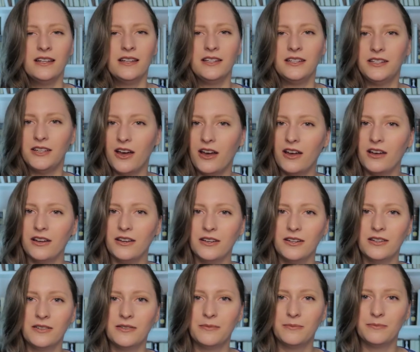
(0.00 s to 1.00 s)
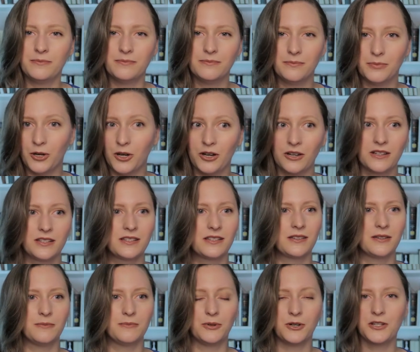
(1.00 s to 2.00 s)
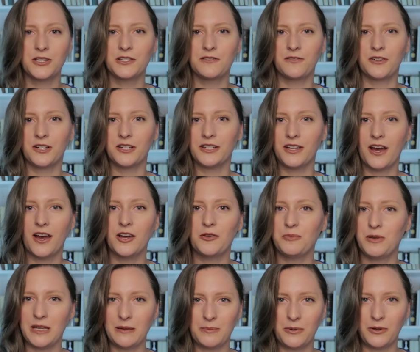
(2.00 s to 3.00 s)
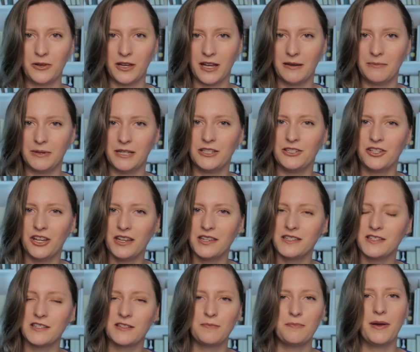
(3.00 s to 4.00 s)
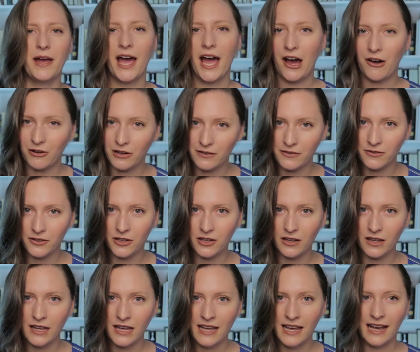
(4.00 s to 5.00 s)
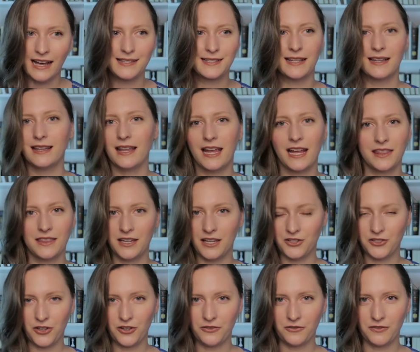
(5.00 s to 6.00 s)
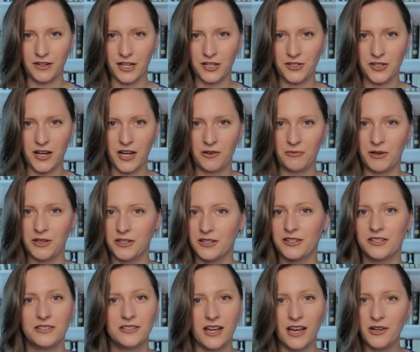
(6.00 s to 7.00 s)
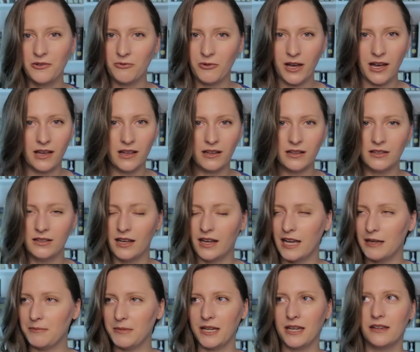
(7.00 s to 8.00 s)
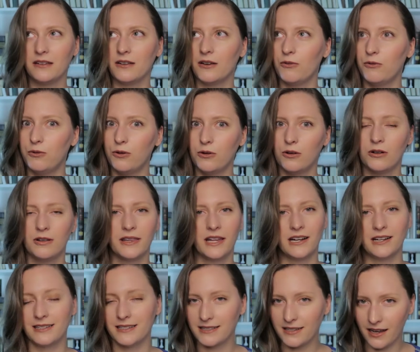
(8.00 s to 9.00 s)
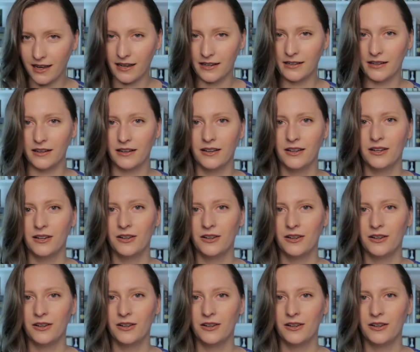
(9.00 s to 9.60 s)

young books for young people can be just as powerful as a lengthy adult fiction. When they're done well, I mean, they are done